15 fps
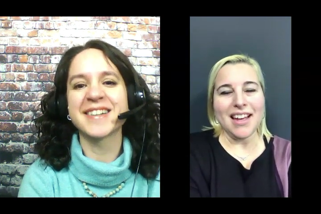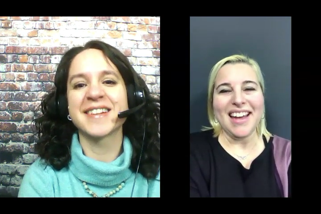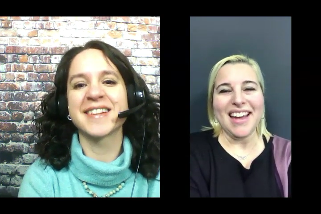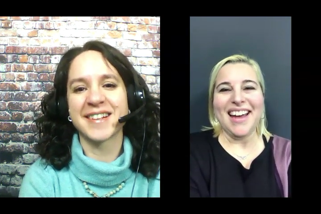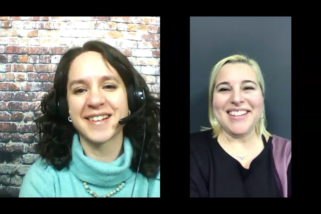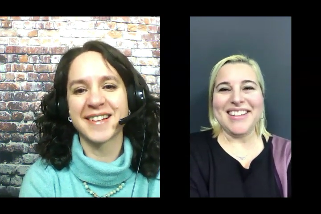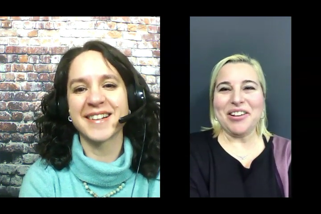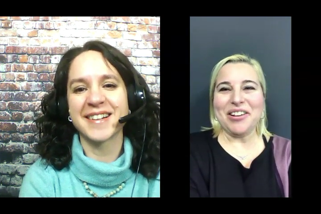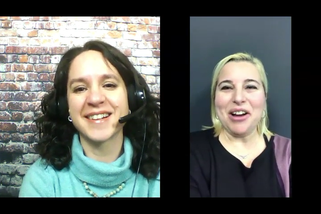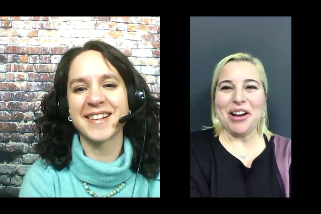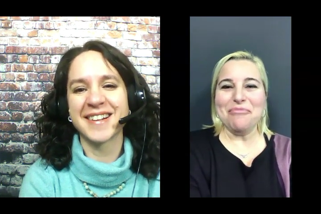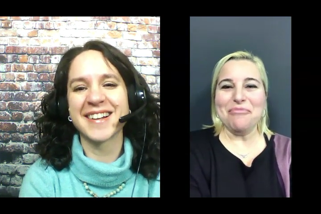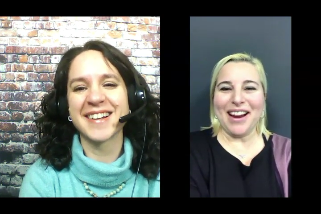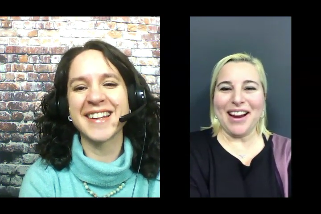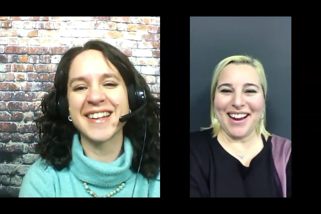Speaker 1: So I'm re
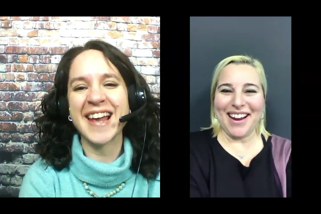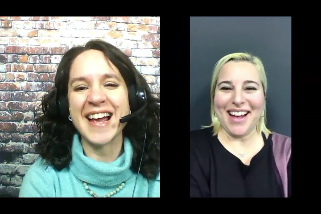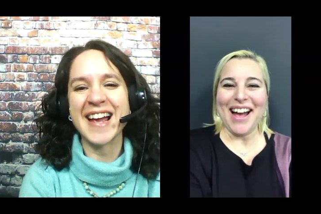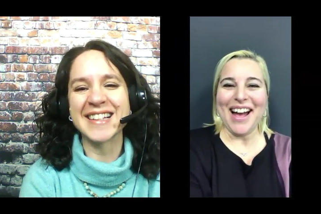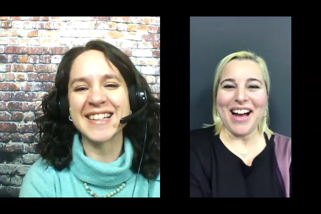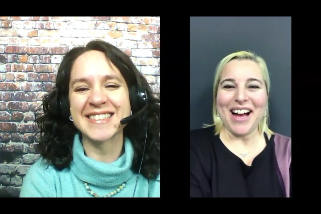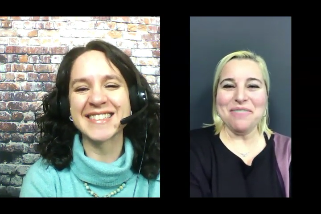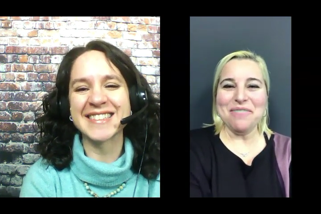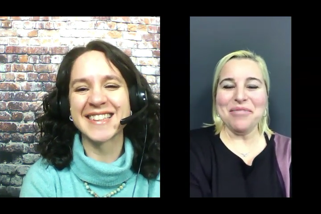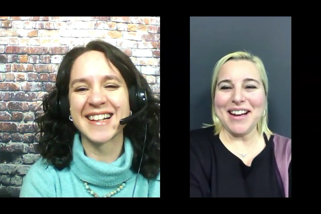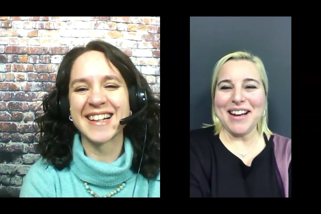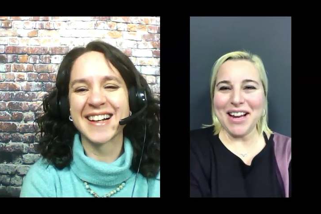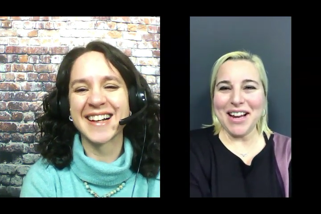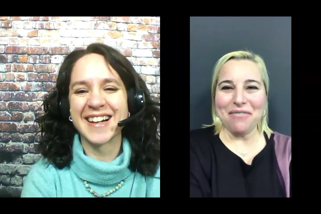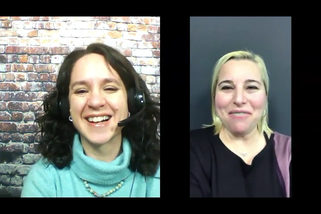yes.
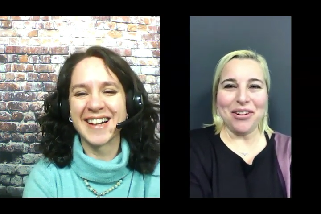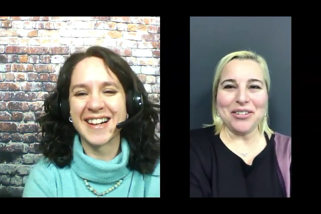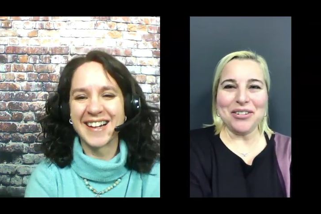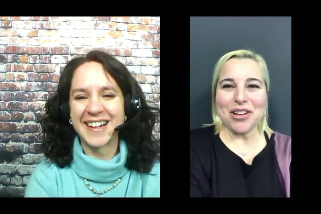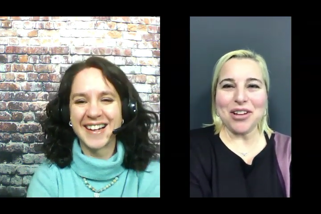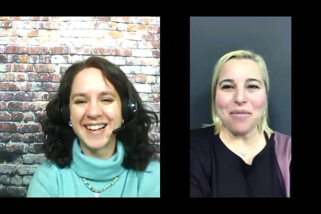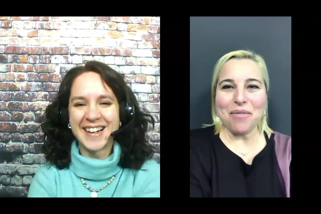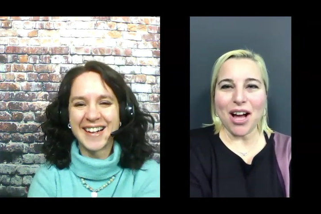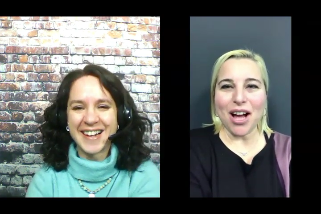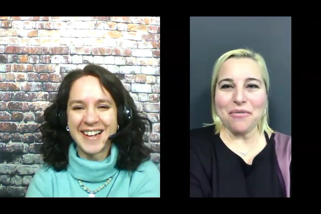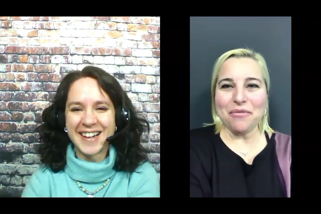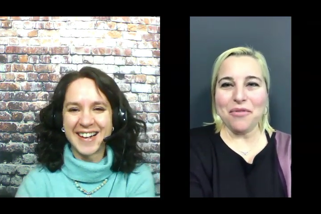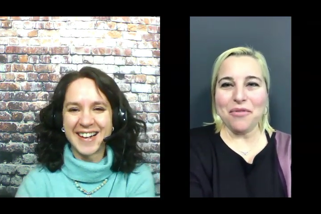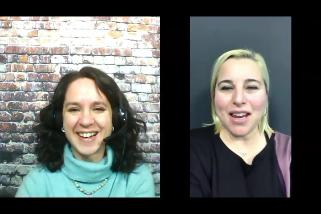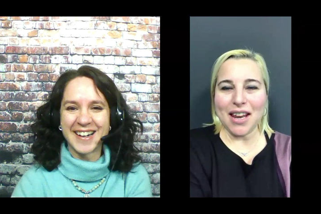reading it first. So I'm not
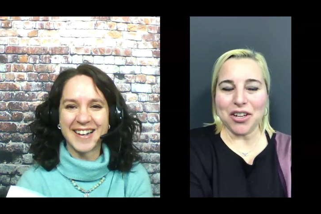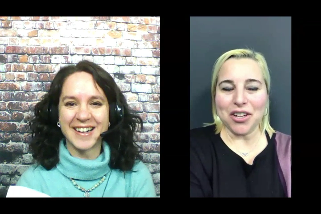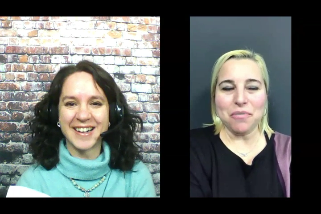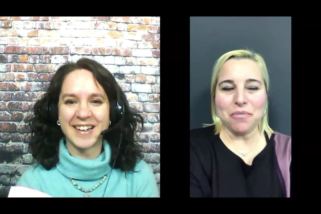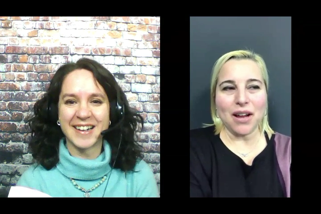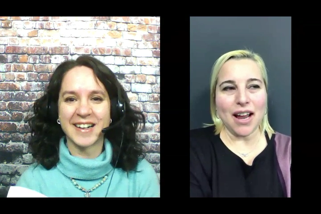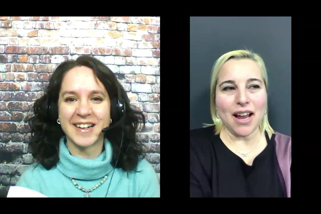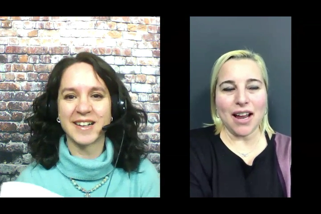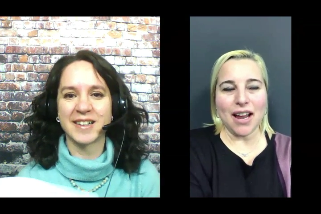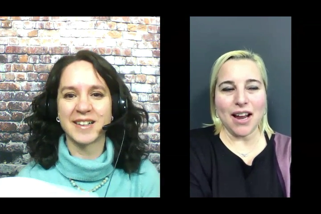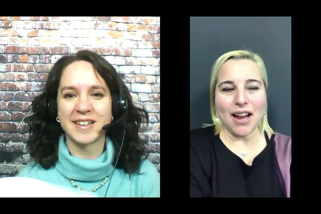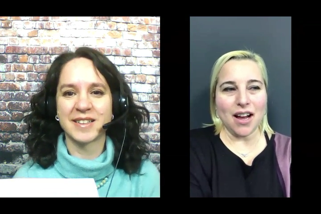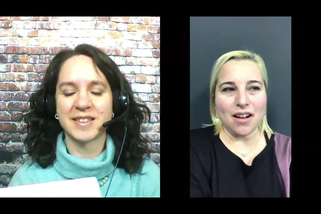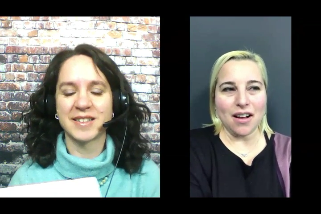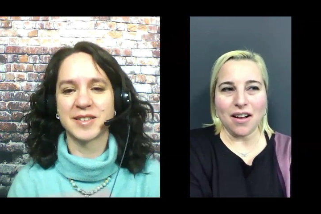finished, but I,
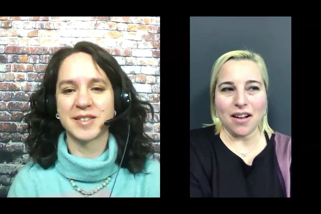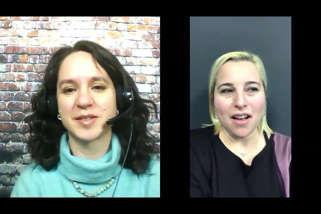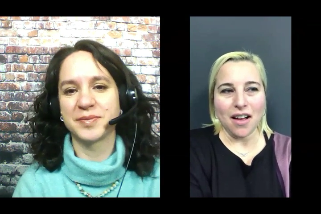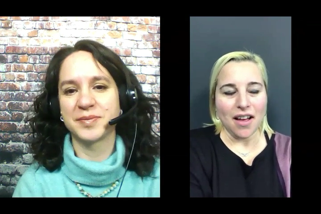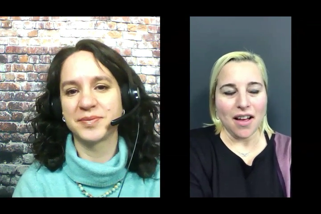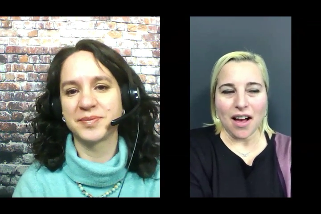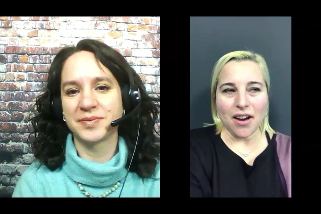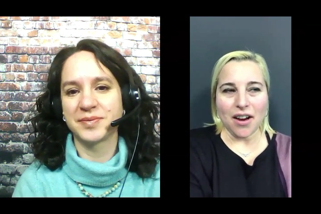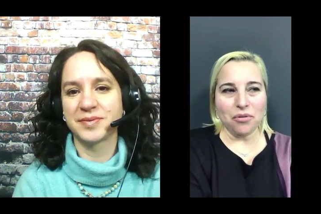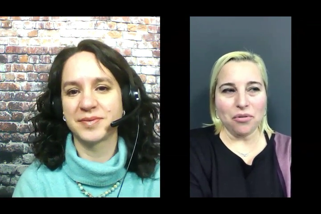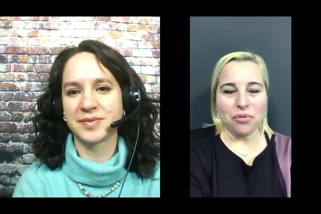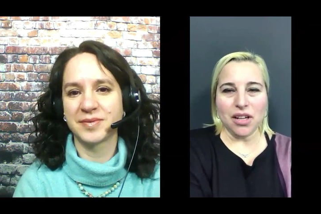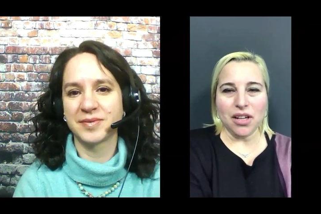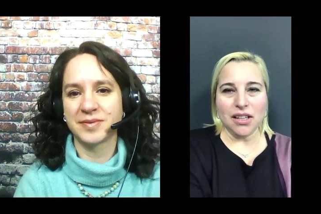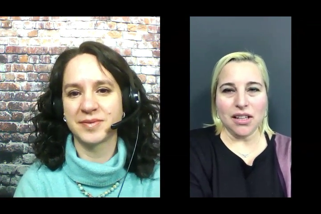uh, I
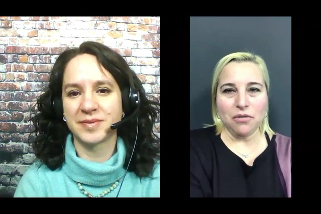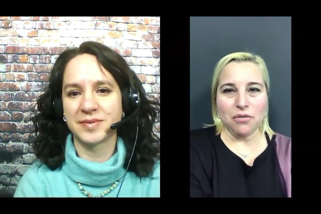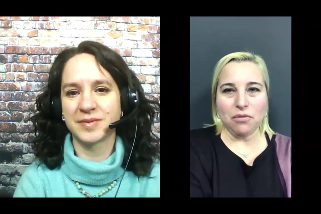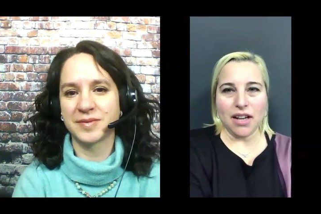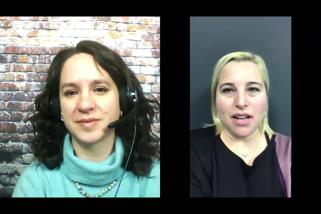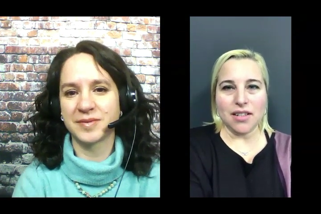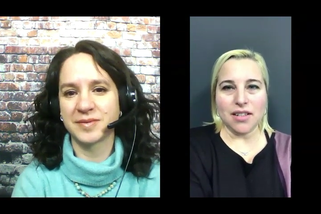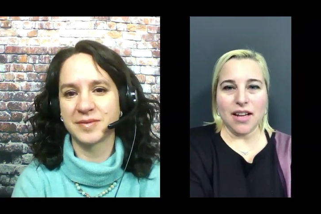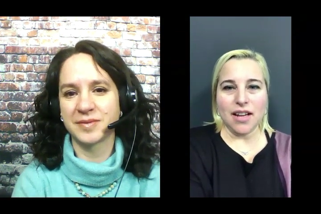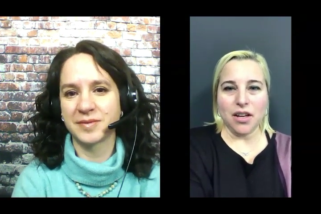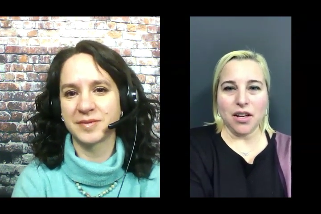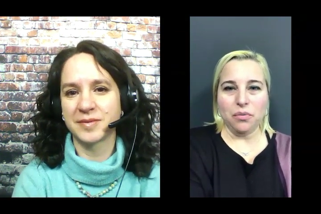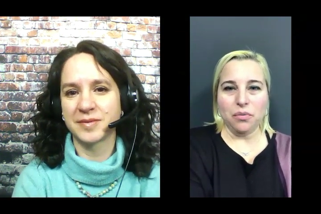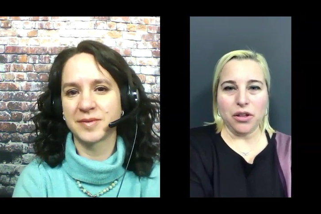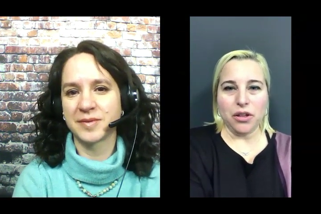really resonated with
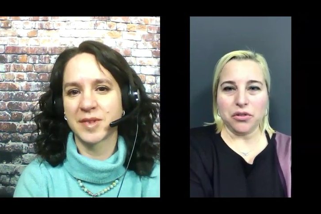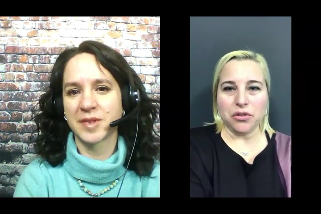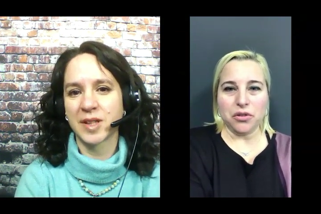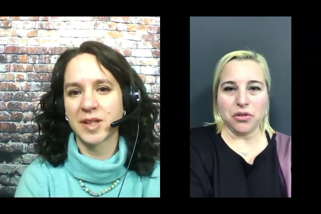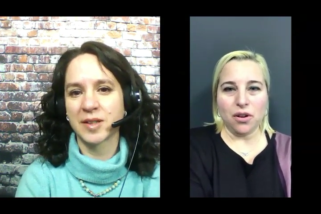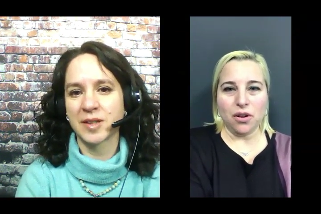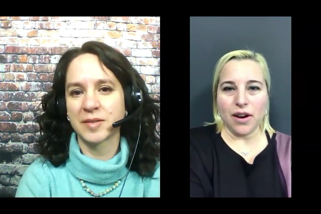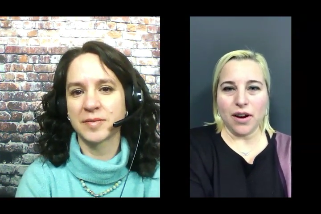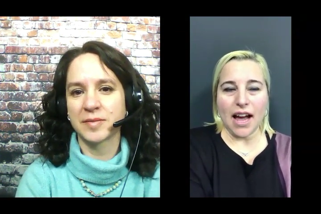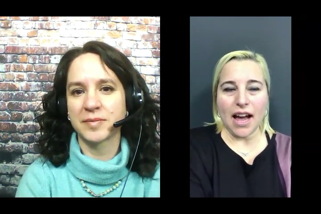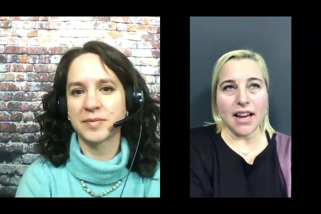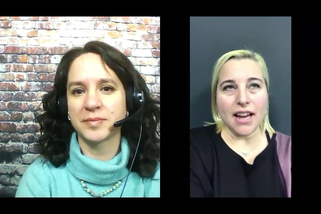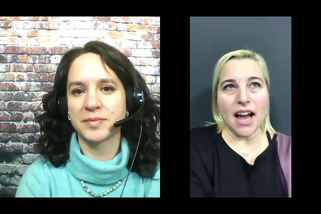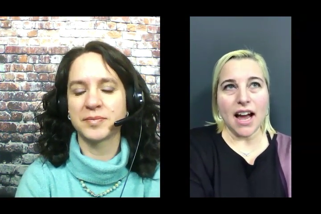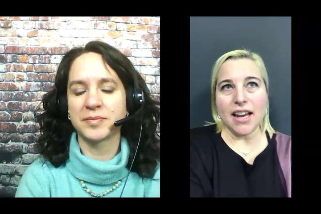your story. I,
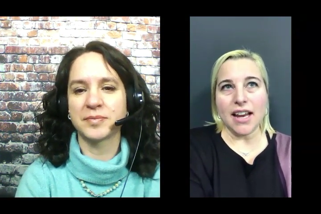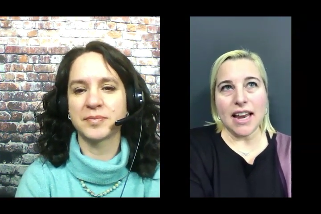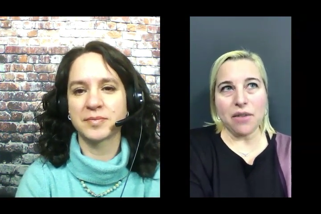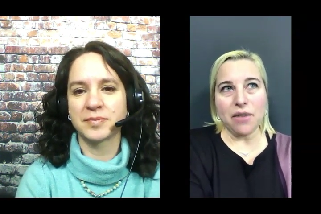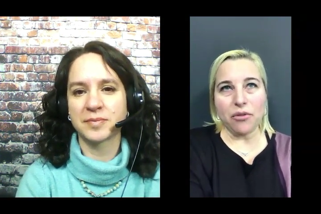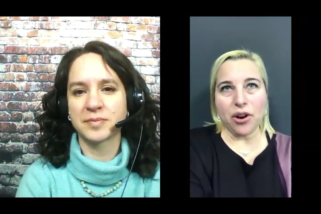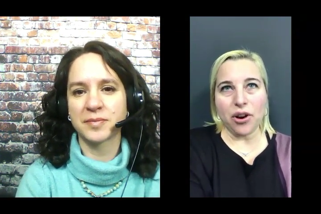I never